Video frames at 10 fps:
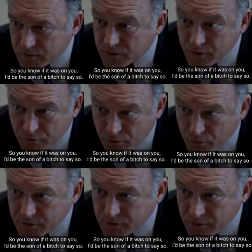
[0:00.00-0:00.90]
So you know if
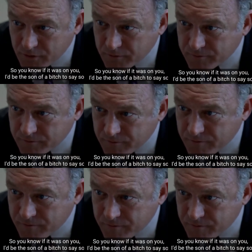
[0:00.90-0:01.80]
it was on you,
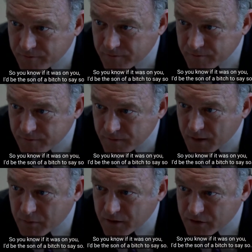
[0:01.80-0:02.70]

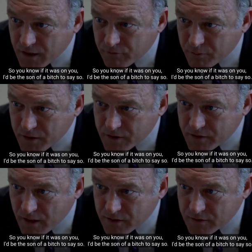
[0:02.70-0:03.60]
I'd be the son of a bitch
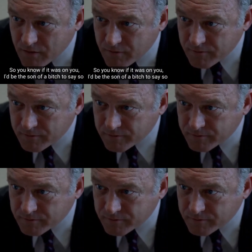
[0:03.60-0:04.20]
to say so.